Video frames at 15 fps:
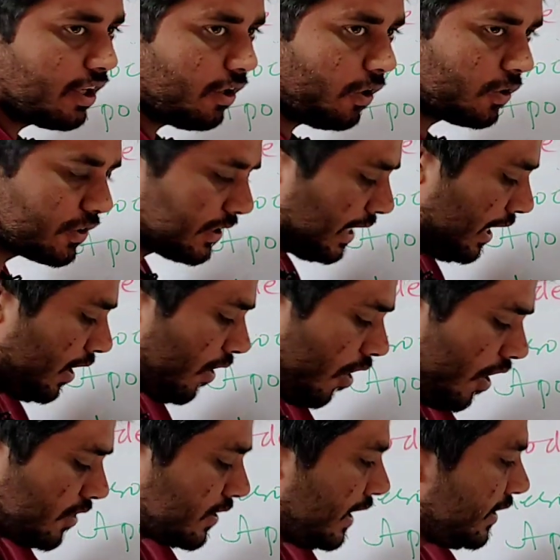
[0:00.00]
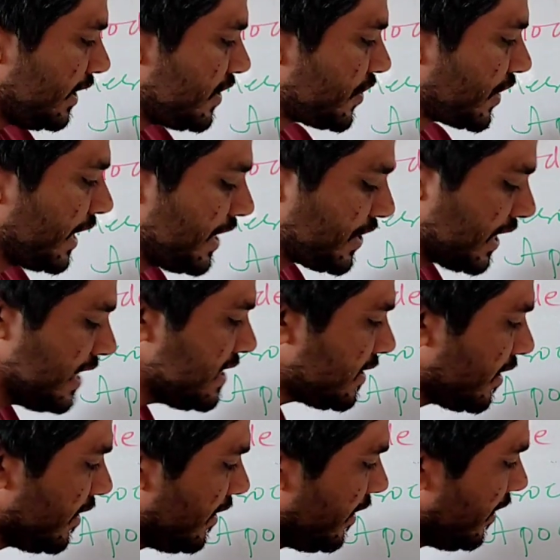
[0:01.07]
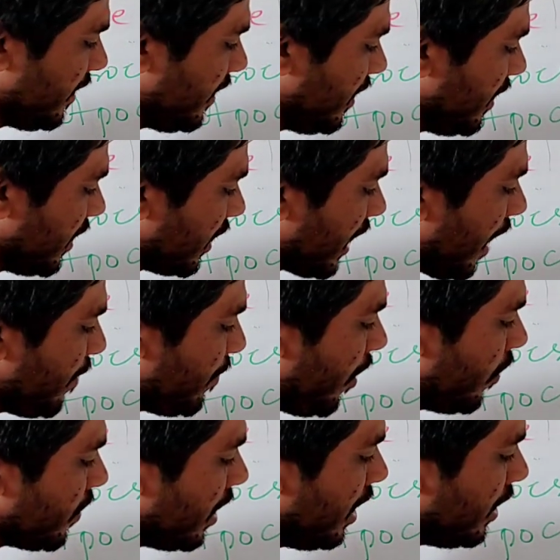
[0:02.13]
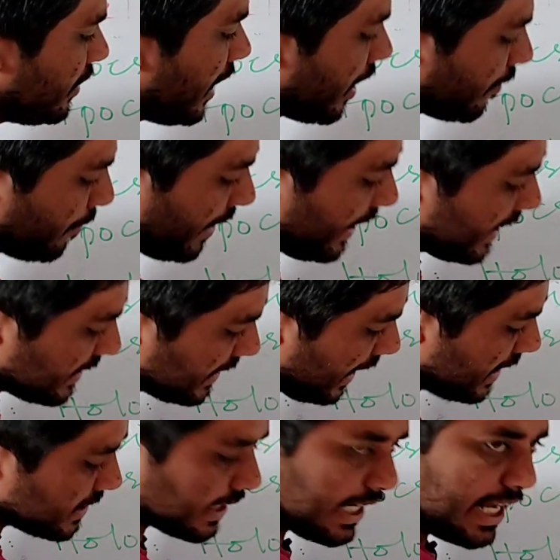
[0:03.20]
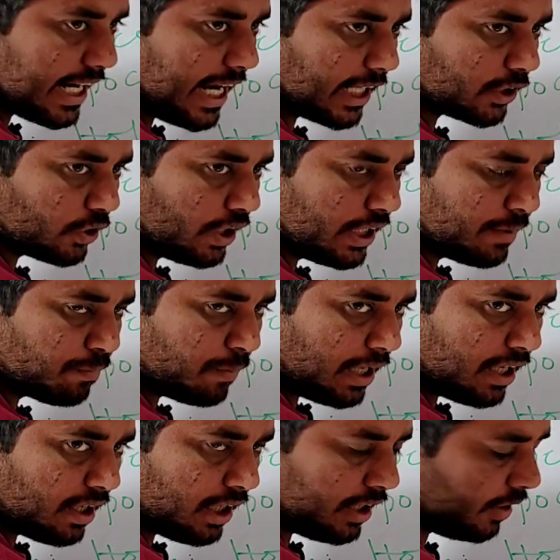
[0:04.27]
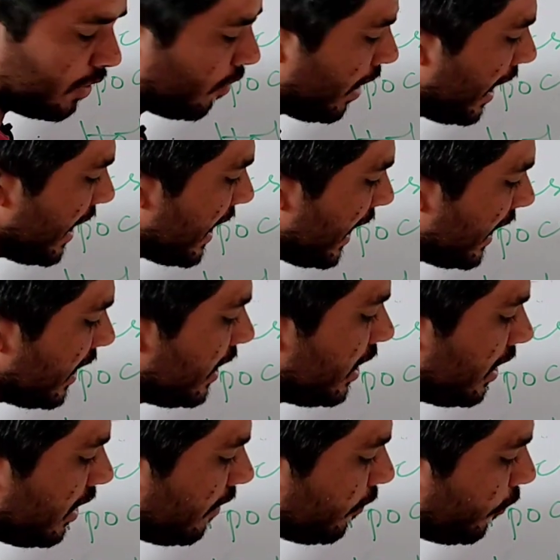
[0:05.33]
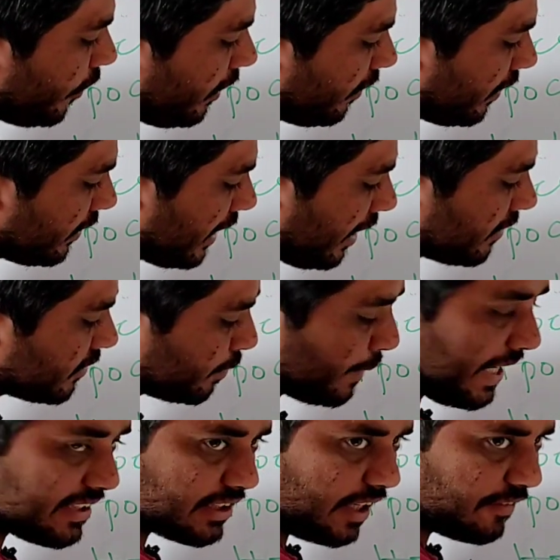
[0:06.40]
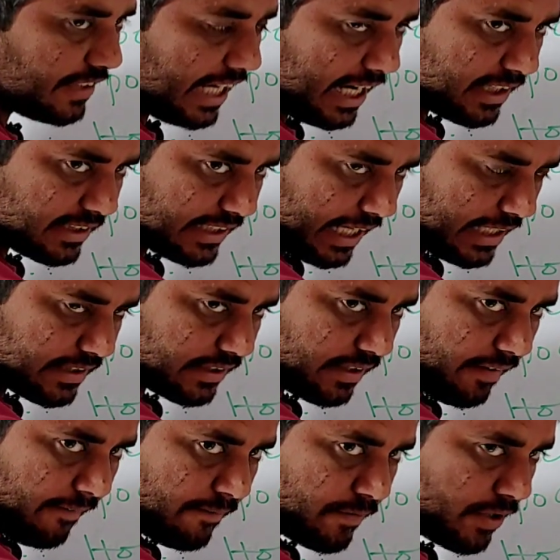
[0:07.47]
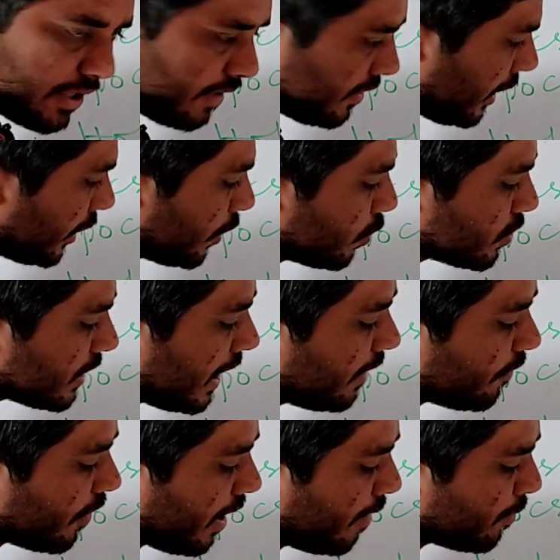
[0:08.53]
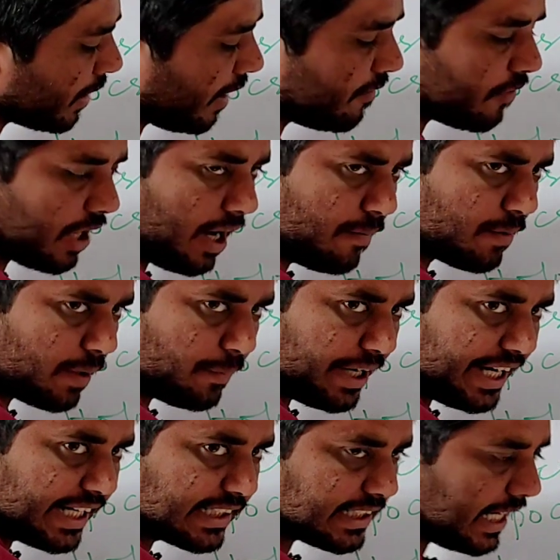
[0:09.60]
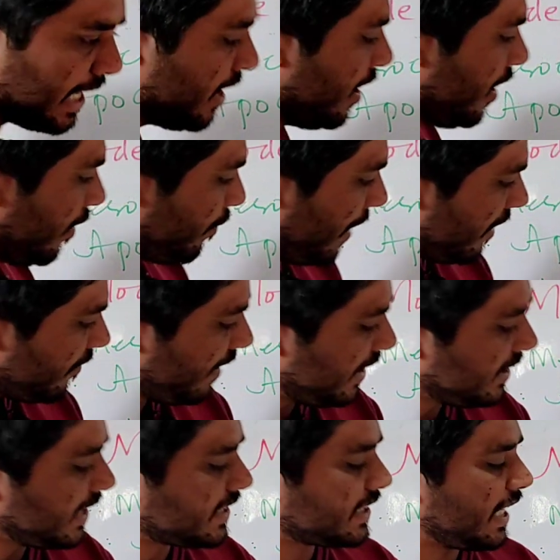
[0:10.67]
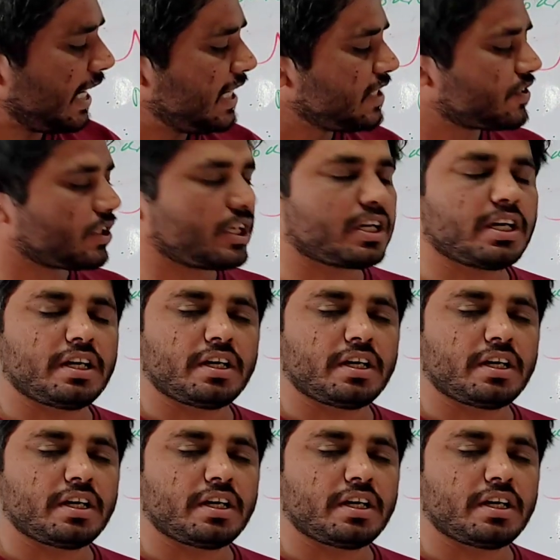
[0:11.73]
Whole cell lost and these secretions come out. The remaining cells here actually divide and fill the space of that cells. The new cell come from remaining cell. But when this cell is